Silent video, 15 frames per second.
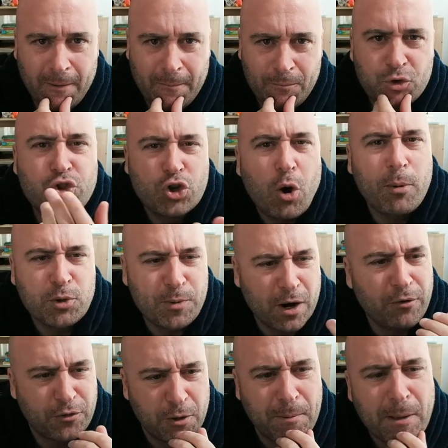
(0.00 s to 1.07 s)
So much better
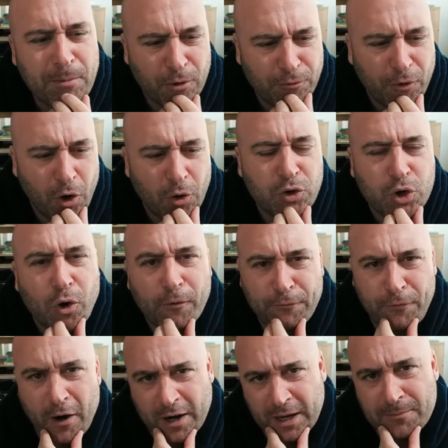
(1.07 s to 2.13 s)
for the people who followed your
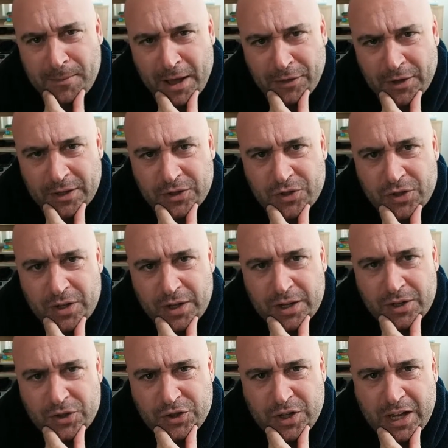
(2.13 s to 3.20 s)
fucking methods,
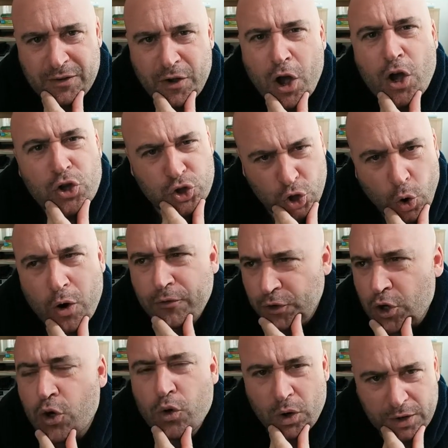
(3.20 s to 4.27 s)
Steve. So
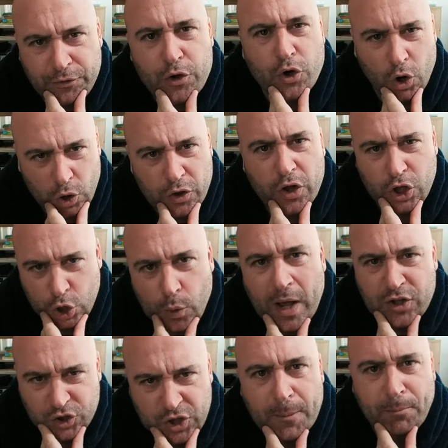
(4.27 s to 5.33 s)
if you go to the
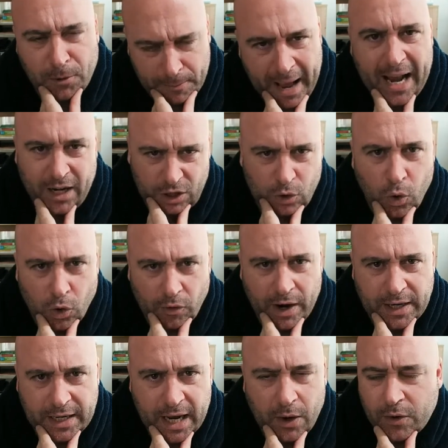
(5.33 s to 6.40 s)
U.S. diplomatic corps
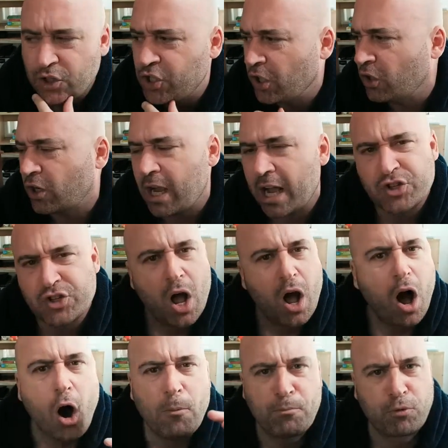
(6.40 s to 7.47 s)
right now and say, look, guys,
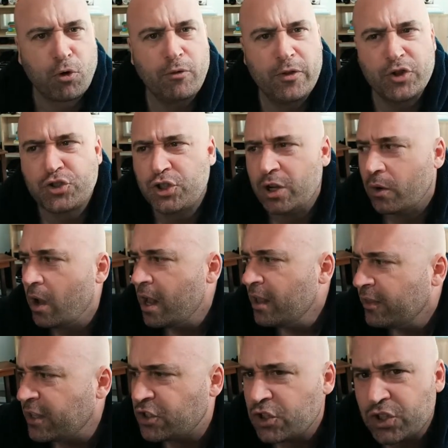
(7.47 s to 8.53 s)
I'll prove this to you.
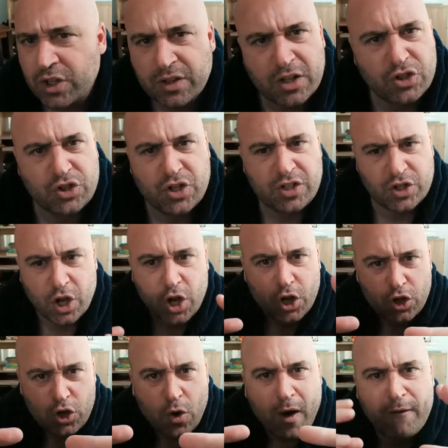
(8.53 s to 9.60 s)
This is easy.
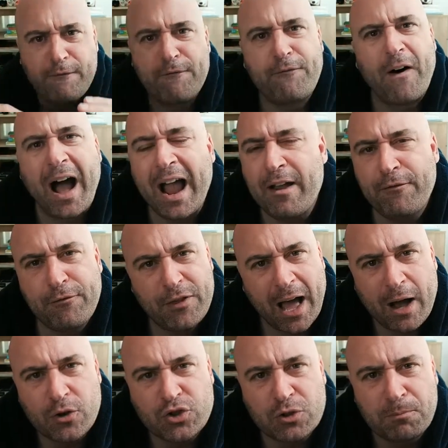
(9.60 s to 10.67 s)
You have
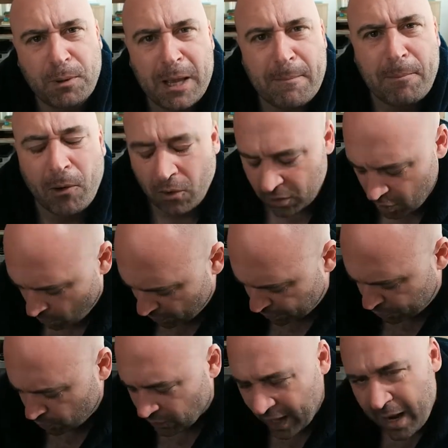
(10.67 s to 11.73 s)
5,000 people going
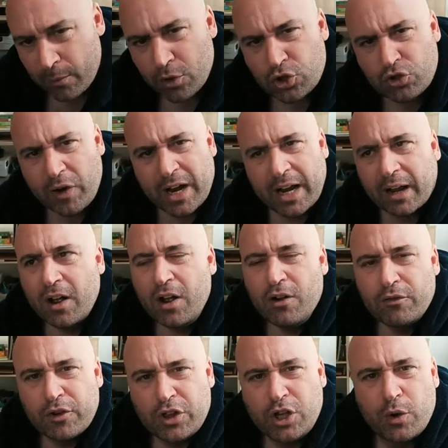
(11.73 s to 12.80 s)
through language training
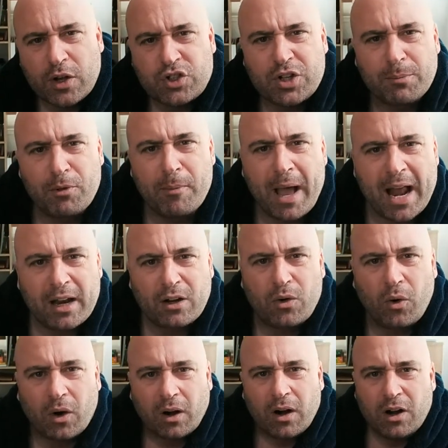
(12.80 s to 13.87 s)
for the U.S. diplomatic
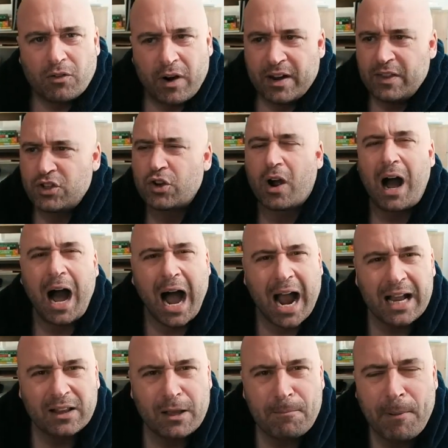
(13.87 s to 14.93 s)
corps, right? And these are
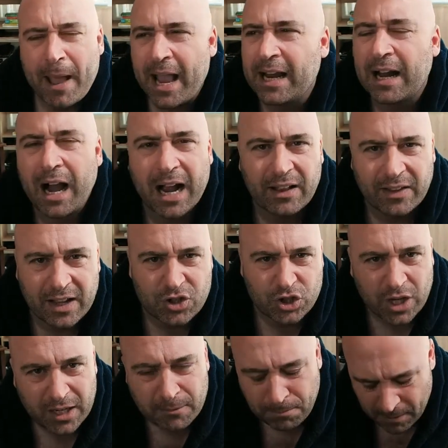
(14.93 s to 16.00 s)
highly paid, highly
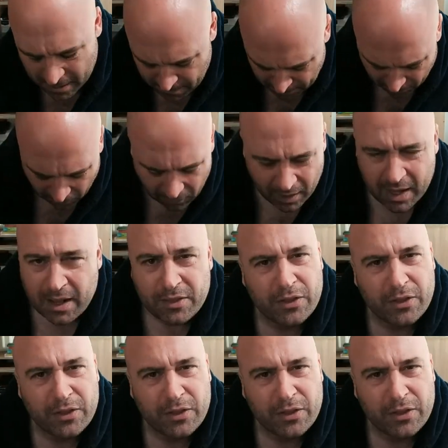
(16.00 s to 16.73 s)
educated people.